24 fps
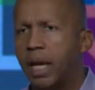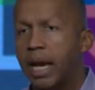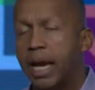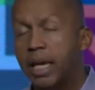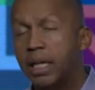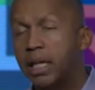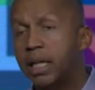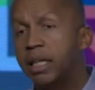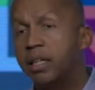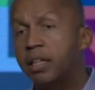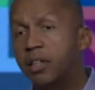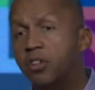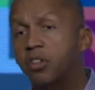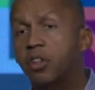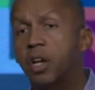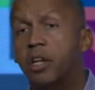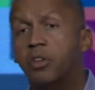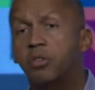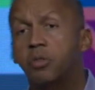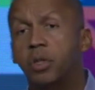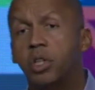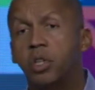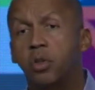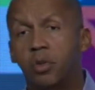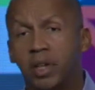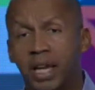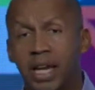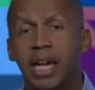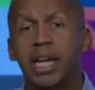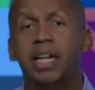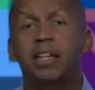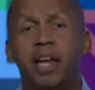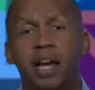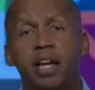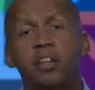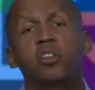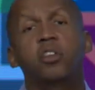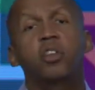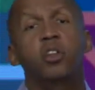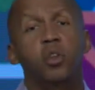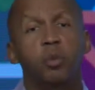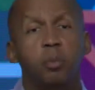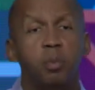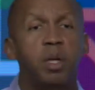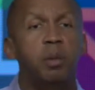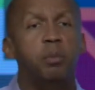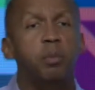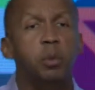And in this country, you can't
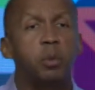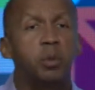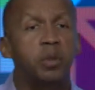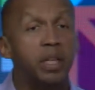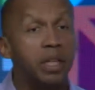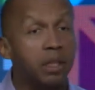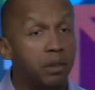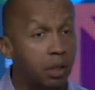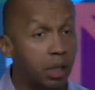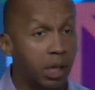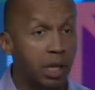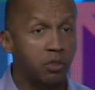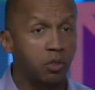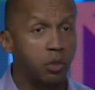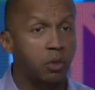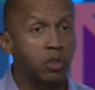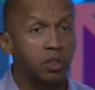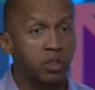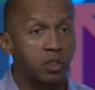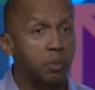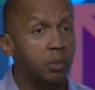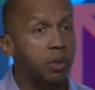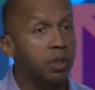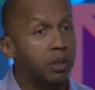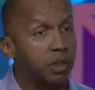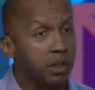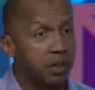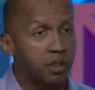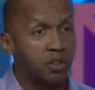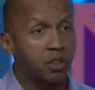execute people with intellectual disability.